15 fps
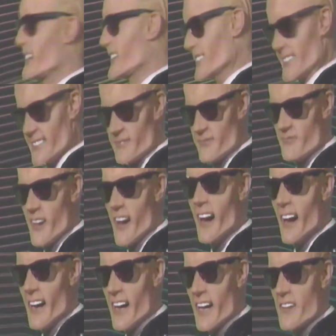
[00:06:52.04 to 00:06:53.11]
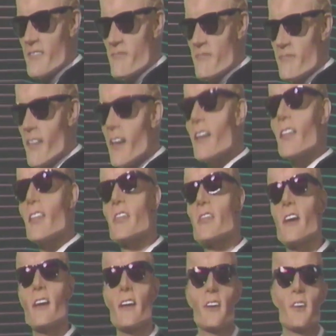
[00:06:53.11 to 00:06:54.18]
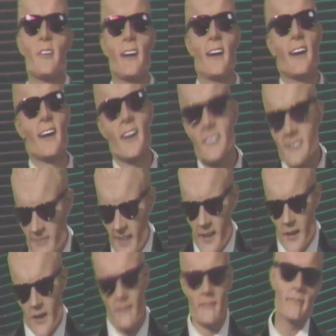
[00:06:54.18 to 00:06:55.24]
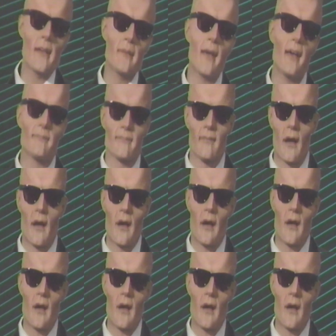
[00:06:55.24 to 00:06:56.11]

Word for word: Headroom show began on Channel 4 with Max, just as he'd done in the